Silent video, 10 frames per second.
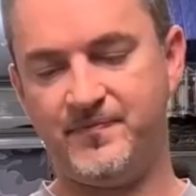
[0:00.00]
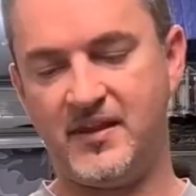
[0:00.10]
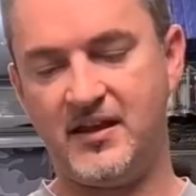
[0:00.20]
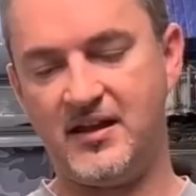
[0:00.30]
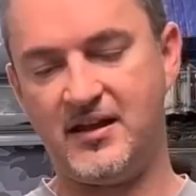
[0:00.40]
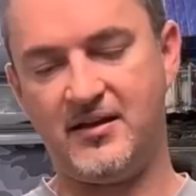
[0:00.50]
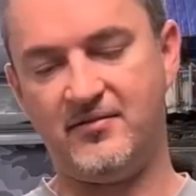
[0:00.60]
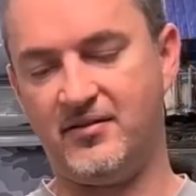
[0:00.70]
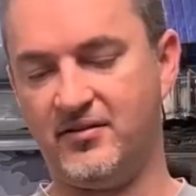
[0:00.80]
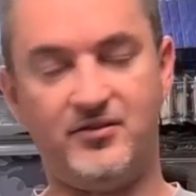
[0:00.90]
I
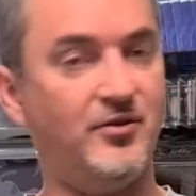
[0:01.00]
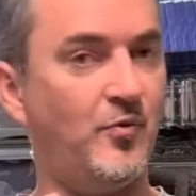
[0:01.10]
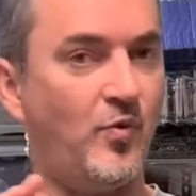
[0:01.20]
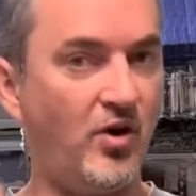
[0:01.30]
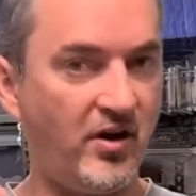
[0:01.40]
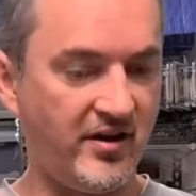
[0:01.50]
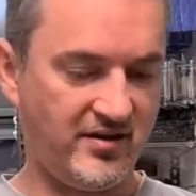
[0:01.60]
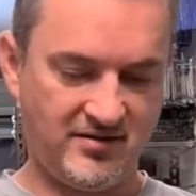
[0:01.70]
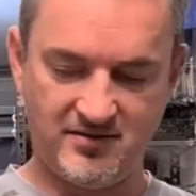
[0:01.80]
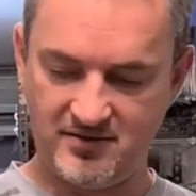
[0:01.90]
don't know
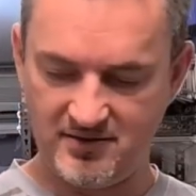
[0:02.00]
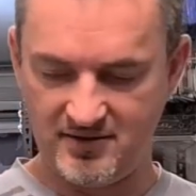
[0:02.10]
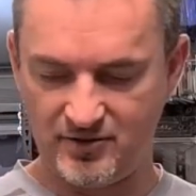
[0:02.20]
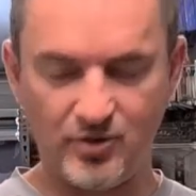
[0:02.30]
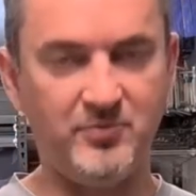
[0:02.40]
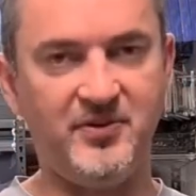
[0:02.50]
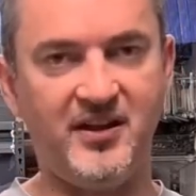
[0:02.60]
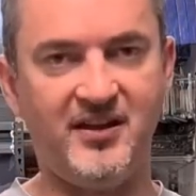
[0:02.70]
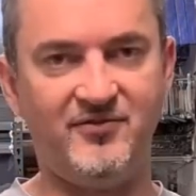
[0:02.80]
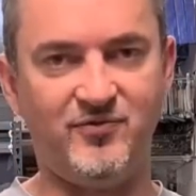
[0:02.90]
why
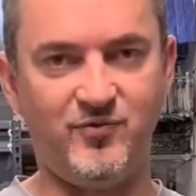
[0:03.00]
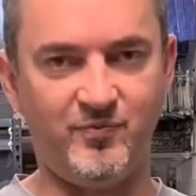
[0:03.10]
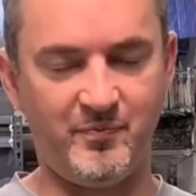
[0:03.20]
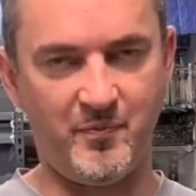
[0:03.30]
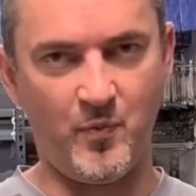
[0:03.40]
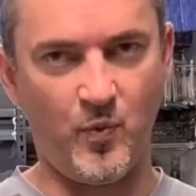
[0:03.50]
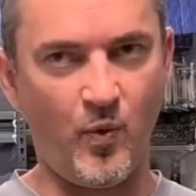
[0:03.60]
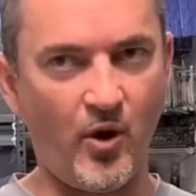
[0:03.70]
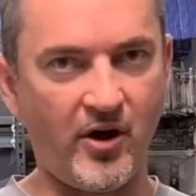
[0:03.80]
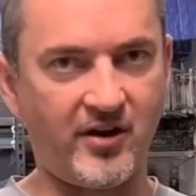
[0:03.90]
Kublai have
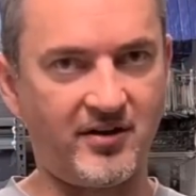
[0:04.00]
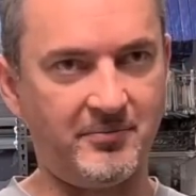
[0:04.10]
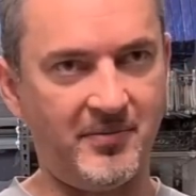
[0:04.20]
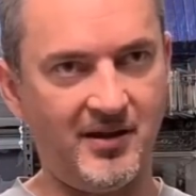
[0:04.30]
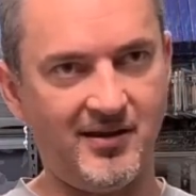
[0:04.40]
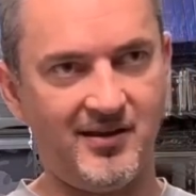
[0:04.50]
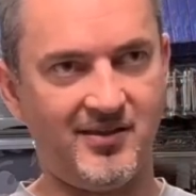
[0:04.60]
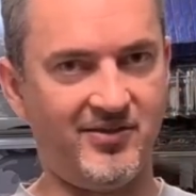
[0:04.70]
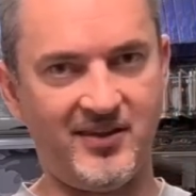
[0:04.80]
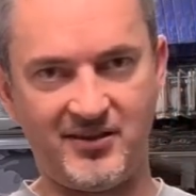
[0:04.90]
wired them
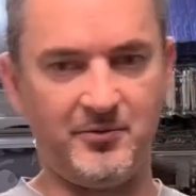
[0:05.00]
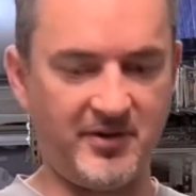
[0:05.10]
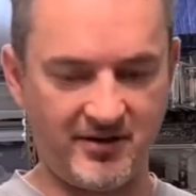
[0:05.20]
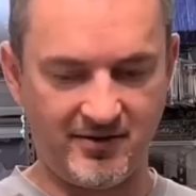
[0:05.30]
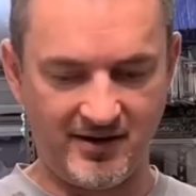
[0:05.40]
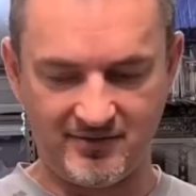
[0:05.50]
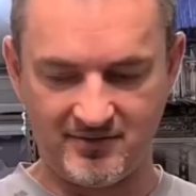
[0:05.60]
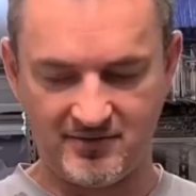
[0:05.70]
the other way around.